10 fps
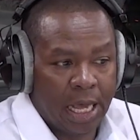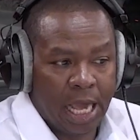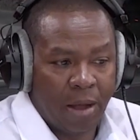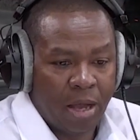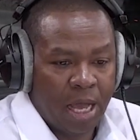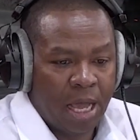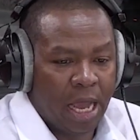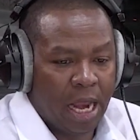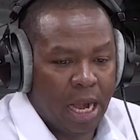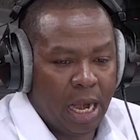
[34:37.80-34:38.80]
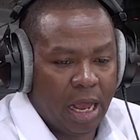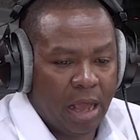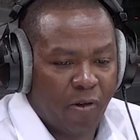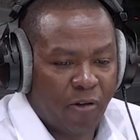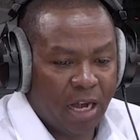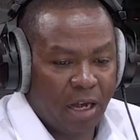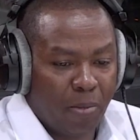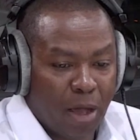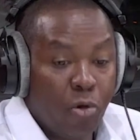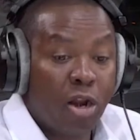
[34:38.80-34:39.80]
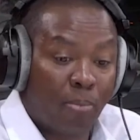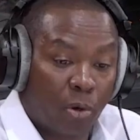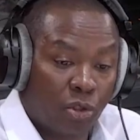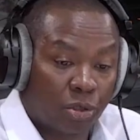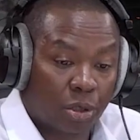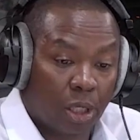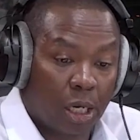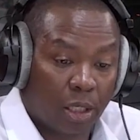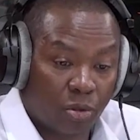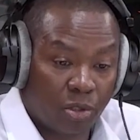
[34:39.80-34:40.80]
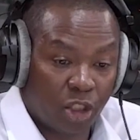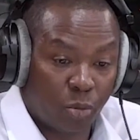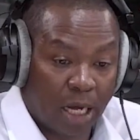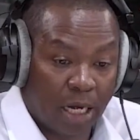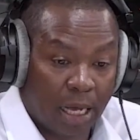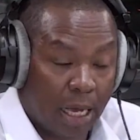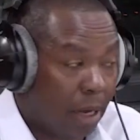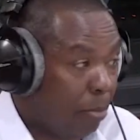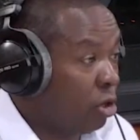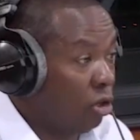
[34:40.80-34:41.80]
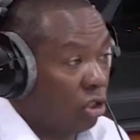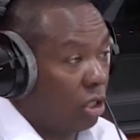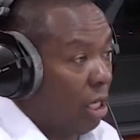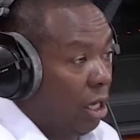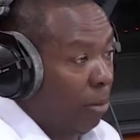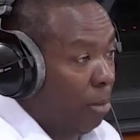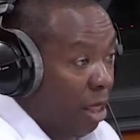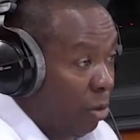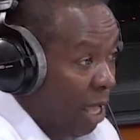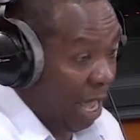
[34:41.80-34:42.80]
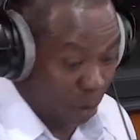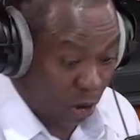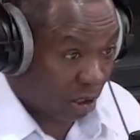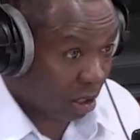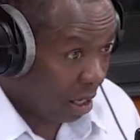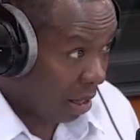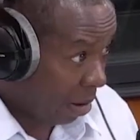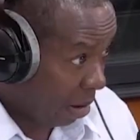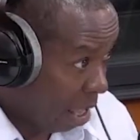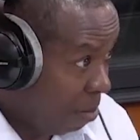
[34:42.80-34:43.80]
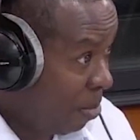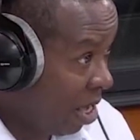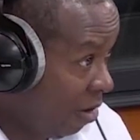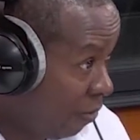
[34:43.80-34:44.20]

Yeah. And finally, my own approach to this matter, because, by the way, I was MP